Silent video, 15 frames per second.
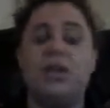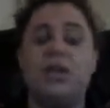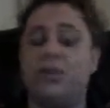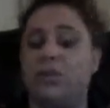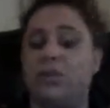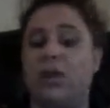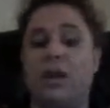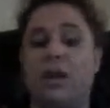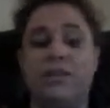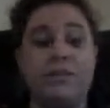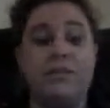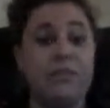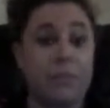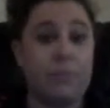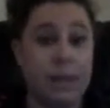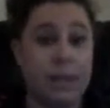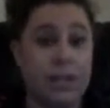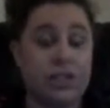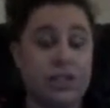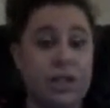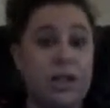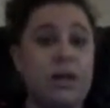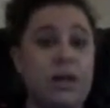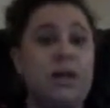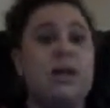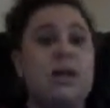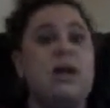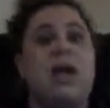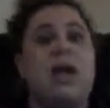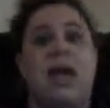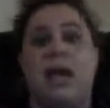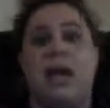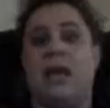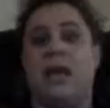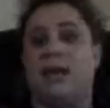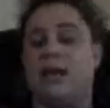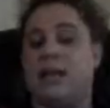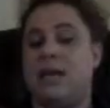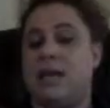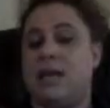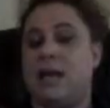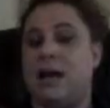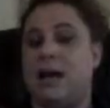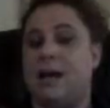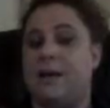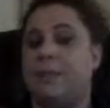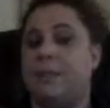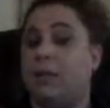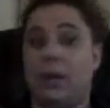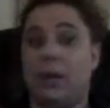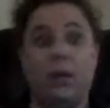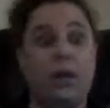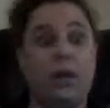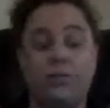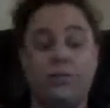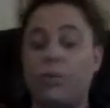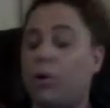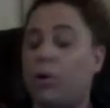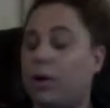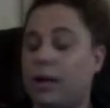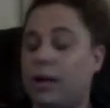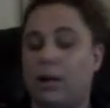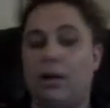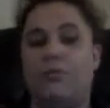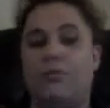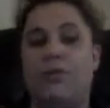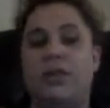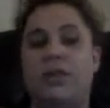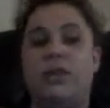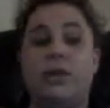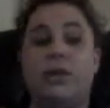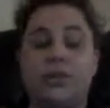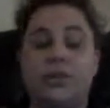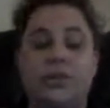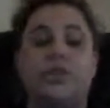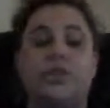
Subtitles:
There's a lot of information and a lot of work and a lot of reading that you guys are